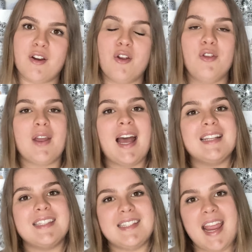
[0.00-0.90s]
grow. You
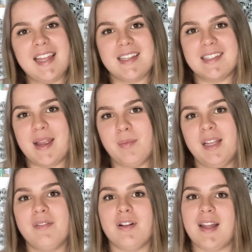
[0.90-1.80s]
can't stay at the same
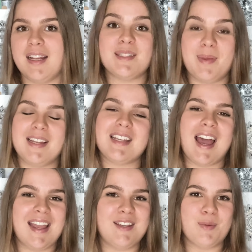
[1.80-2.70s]
level and expect to
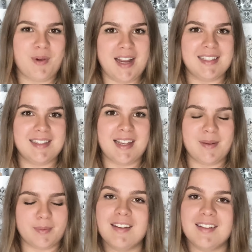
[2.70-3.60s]
hike your prices
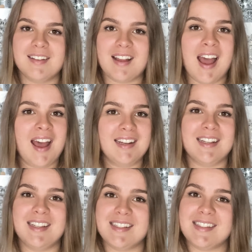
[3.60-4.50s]
up. Art
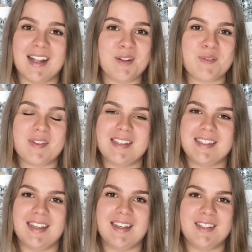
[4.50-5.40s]
in itself is
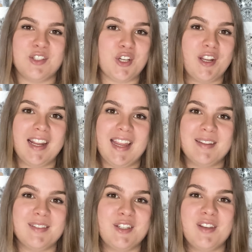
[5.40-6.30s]
a journey.
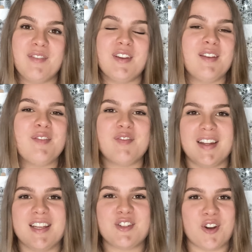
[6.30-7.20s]
You never
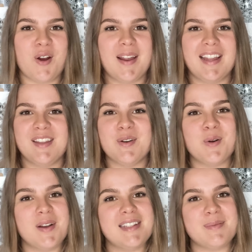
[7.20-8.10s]
finish growing, you're
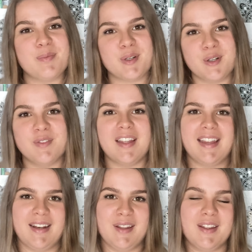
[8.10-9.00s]
always improving
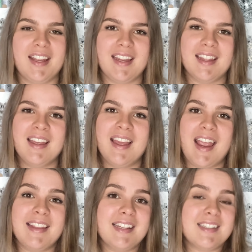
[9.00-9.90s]
and learning,
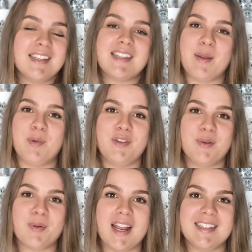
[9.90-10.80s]
and that's the same with your
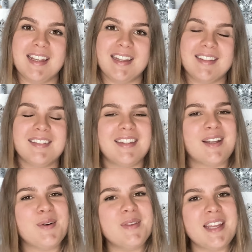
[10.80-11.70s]
pricing. The
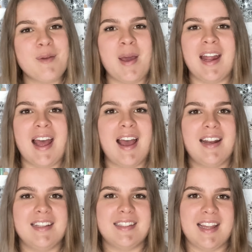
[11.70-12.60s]
cool thing about
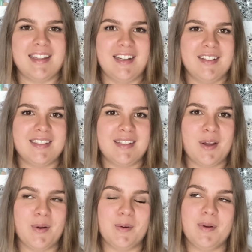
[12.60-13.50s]
art is that there's
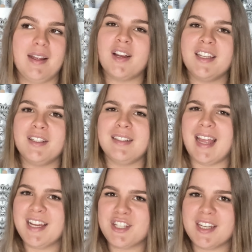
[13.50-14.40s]
no
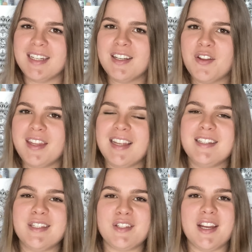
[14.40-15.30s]
regulation on the
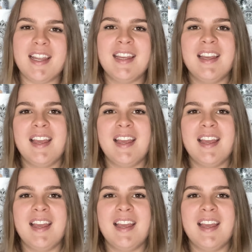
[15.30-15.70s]
industry,